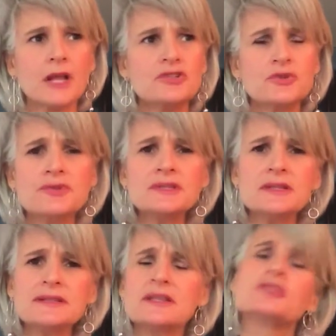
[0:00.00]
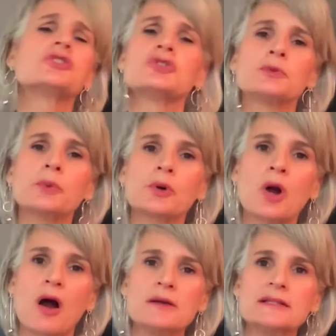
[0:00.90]
So this is a super,
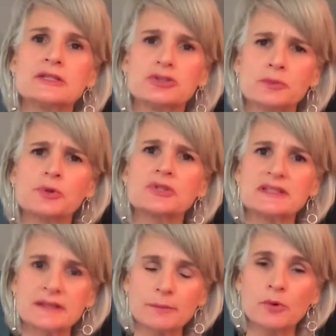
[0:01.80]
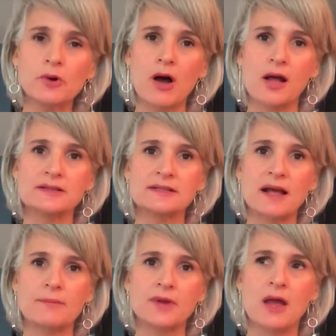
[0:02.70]
super simple
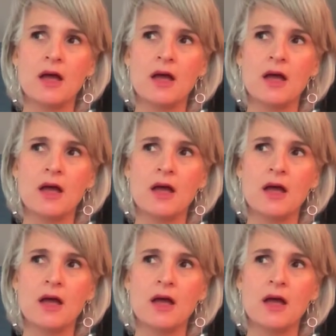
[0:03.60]
concept,